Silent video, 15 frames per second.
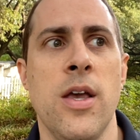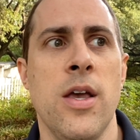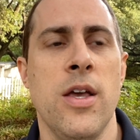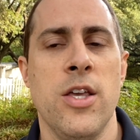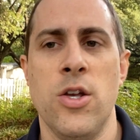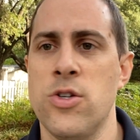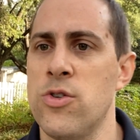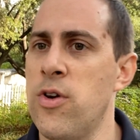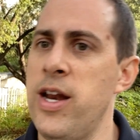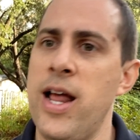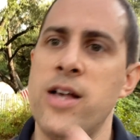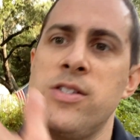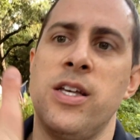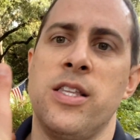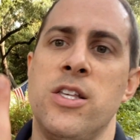It was a great
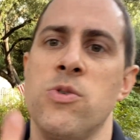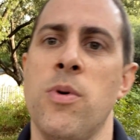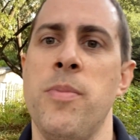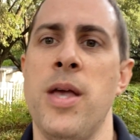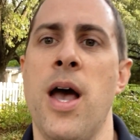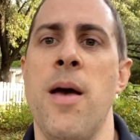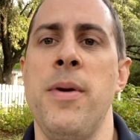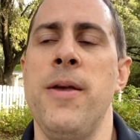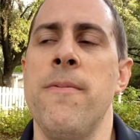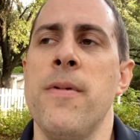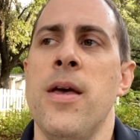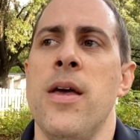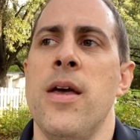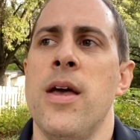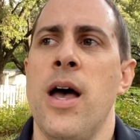house like this one behind me.
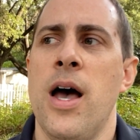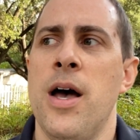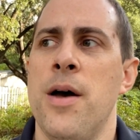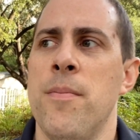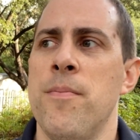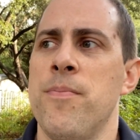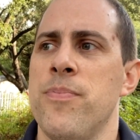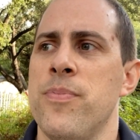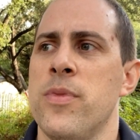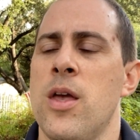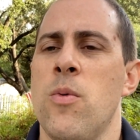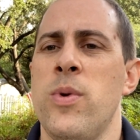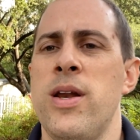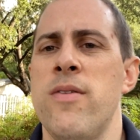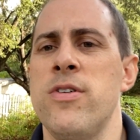
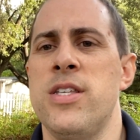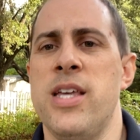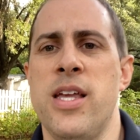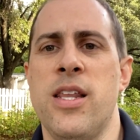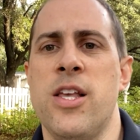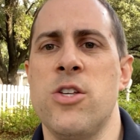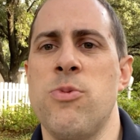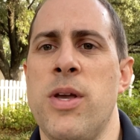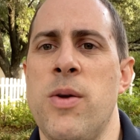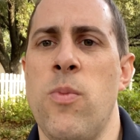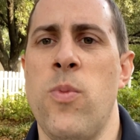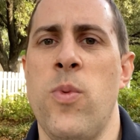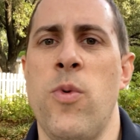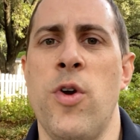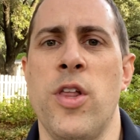We never did, because we
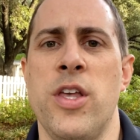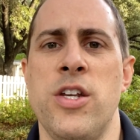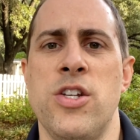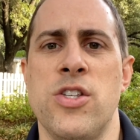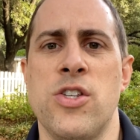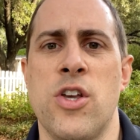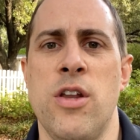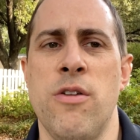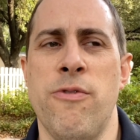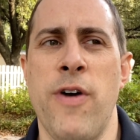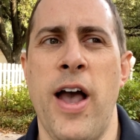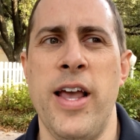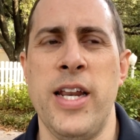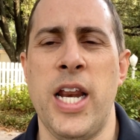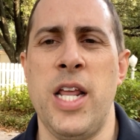really just couldn't
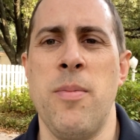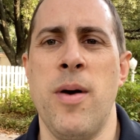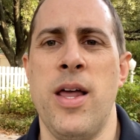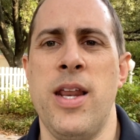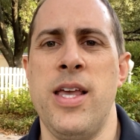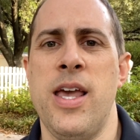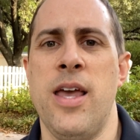find anybody.